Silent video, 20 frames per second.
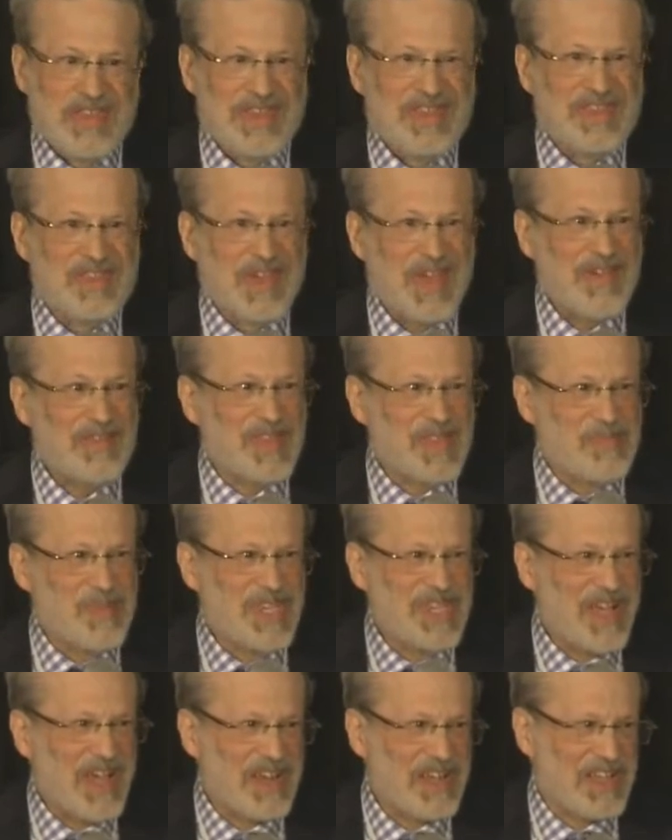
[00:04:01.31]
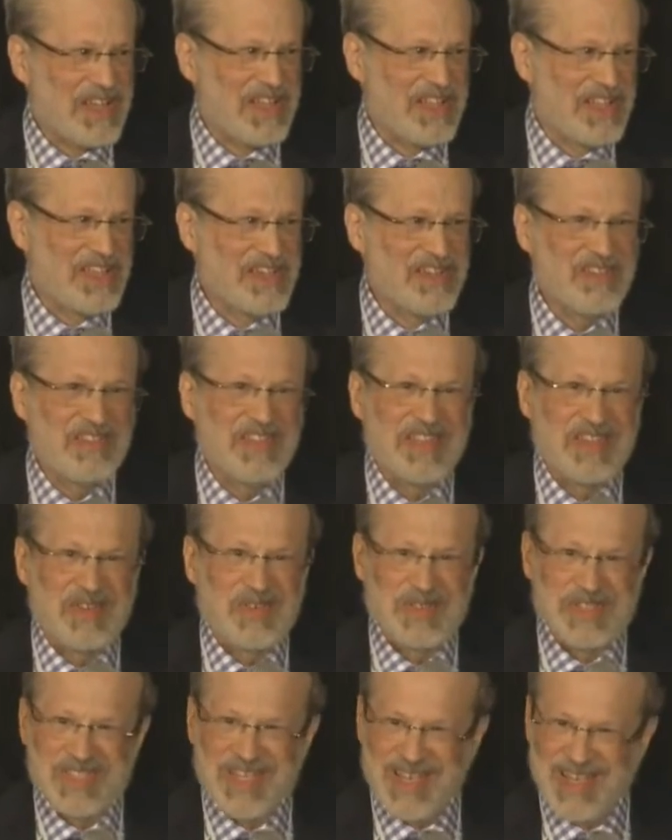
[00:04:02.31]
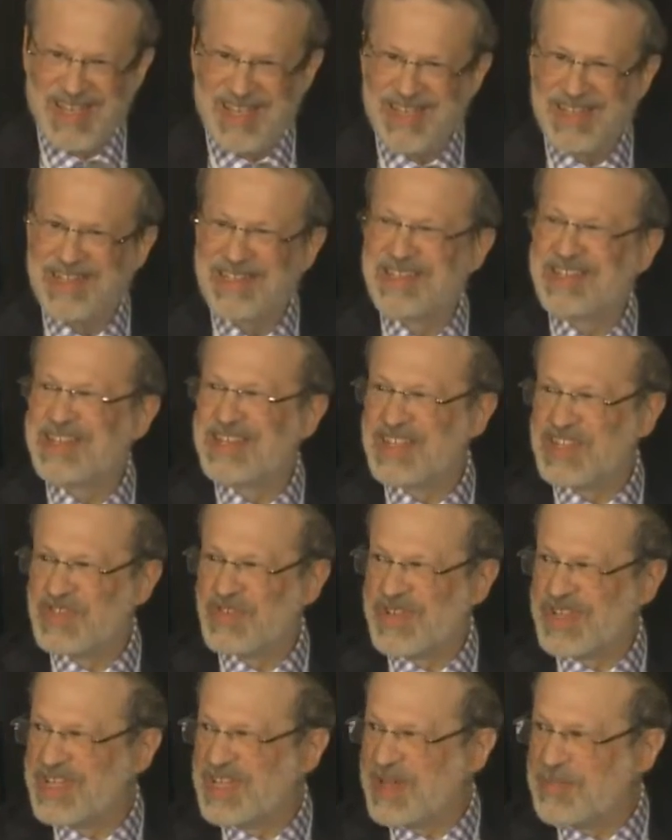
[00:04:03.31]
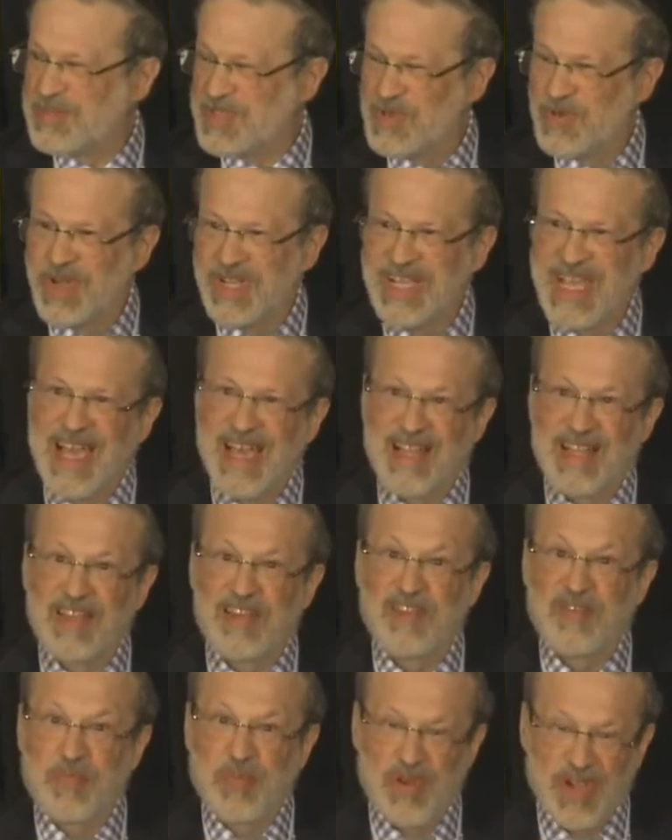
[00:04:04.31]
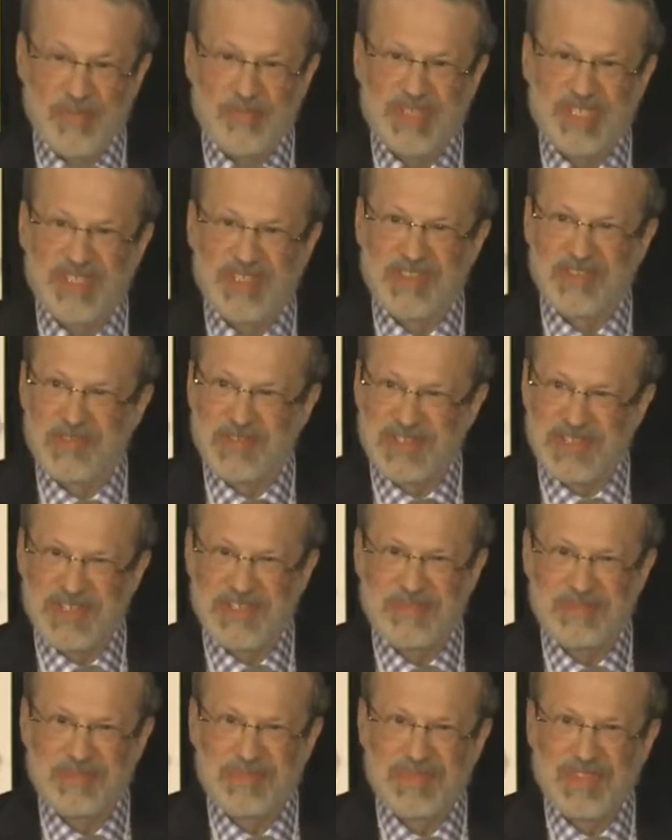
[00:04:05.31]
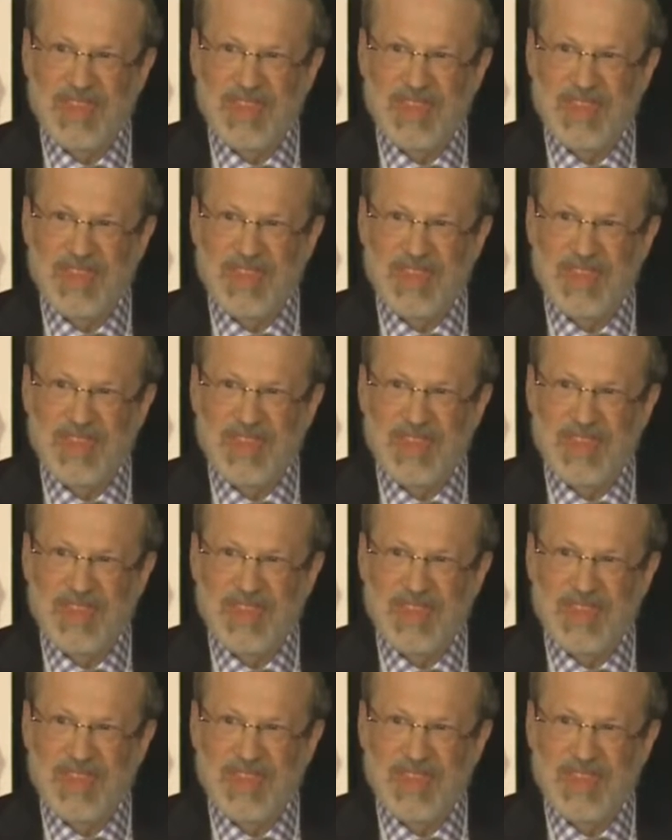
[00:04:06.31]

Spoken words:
you have to be on a clear liquid diet and drink up to a gallon of prep solution.